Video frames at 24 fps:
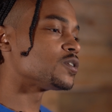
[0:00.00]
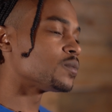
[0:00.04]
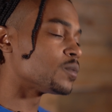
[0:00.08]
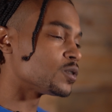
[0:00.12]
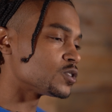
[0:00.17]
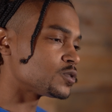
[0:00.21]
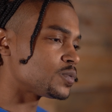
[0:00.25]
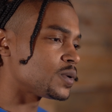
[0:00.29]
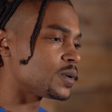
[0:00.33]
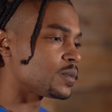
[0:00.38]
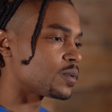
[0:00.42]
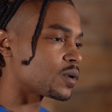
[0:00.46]
or
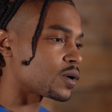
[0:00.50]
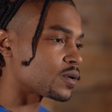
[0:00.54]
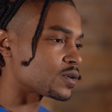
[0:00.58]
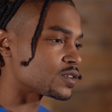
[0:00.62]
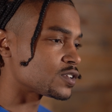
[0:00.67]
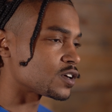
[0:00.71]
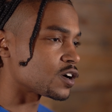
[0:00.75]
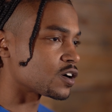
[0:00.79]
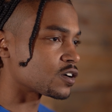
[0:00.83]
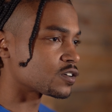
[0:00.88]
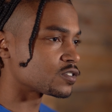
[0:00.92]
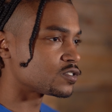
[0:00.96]
most people I was
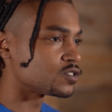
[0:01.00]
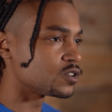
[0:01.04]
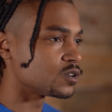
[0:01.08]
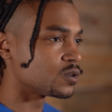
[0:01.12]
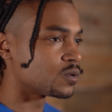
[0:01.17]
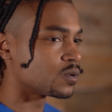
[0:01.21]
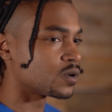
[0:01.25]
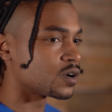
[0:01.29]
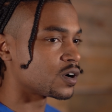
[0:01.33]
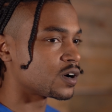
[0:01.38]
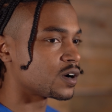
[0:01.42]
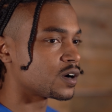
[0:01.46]
talking to
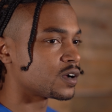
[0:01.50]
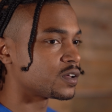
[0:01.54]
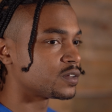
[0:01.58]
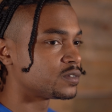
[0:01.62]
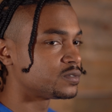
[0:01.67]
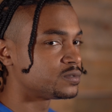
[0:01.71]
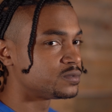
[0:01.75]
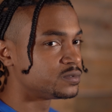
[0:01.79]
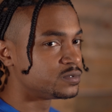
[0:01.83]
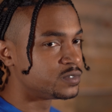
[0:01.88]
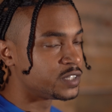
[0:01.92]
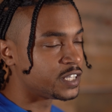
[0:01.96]
were
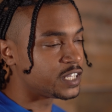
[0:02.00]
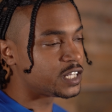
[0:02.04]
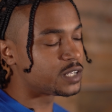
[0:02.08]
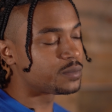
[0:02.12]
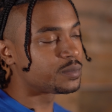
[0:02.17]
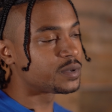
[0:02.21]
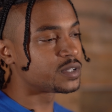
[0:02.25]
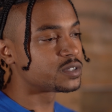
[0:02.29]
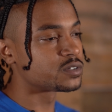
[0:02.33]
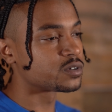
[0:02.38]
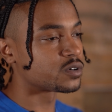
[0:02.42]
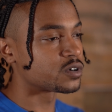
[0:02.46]

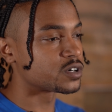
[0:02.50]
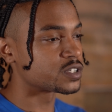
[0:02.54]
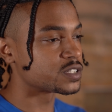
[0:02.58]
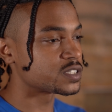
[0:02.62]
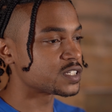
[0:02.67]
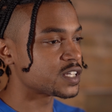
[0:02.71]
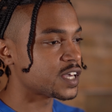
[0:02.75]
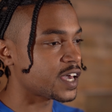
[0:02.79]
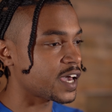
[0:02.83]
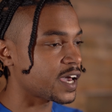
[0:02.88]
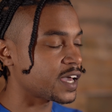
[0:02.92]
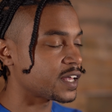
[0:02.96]
leaning me
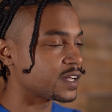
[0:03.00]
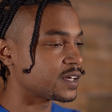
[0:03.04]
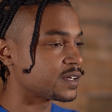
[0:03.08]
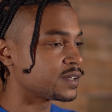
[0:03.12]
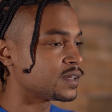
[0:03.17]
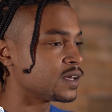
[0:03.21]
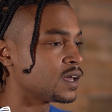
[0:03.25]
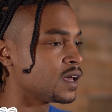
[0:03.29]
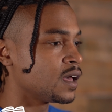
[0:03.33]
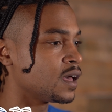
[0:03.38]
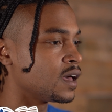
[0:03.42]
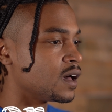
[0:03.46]
towards
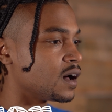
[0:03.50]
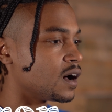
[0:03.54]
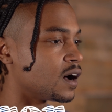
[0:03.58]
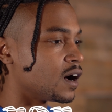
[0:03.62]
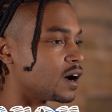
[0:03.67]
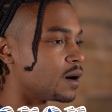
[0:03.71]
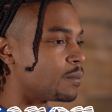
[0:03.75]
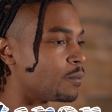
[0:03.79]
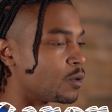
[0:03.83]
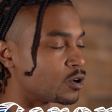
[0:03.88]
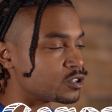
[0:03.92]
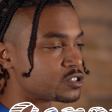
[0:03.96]
Canon
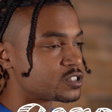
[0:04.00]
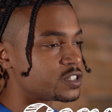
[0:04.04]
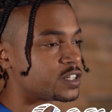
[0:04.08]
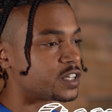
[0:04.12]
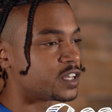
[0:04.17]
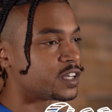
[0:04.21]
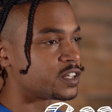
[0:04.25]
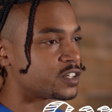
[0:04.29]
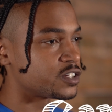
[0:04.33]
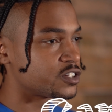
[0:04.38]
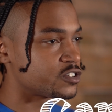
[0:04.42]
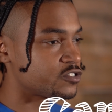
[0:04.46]
uh, most of
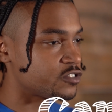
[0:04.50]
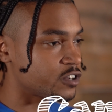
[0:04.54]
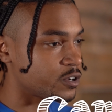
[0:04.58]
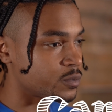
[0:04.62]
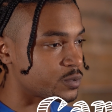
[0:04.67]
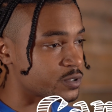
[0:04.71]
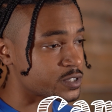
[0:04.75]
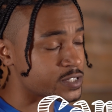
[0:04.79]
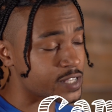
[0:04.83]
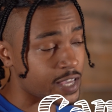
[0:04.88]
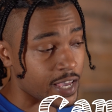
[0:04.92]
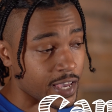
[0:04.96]
the industry
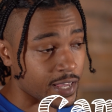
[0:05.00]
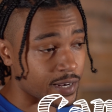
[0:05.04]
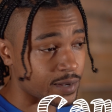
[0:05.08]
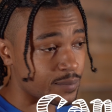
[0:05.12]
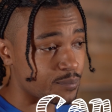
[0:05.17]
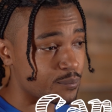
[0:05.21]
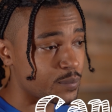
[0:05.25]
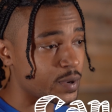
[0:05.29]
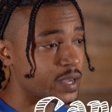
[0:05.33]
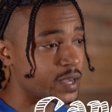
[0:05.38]
was Canon